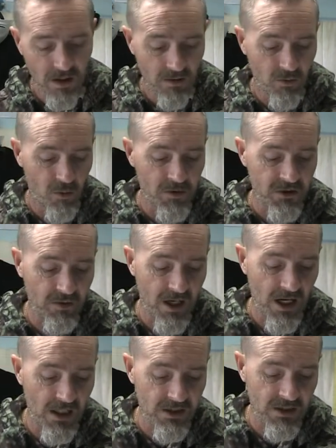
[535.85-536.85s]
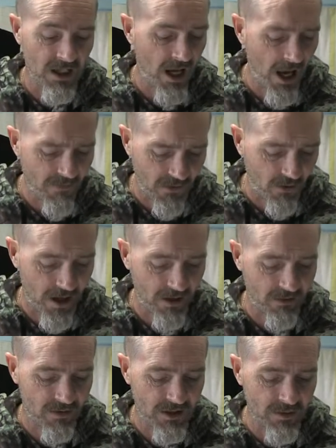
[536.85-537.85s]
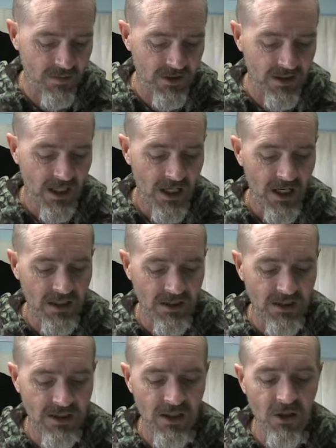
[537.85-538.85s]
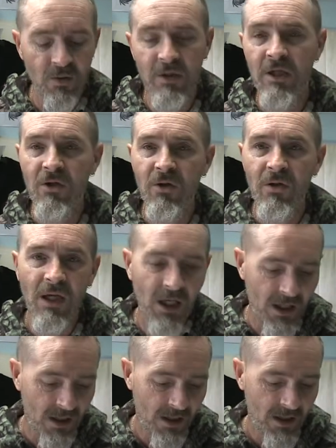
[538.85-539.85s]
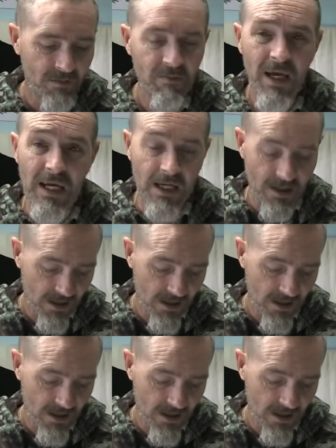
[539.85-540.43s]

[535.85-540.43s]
warmest regards and have a great Christmas and see you in the new year. Me.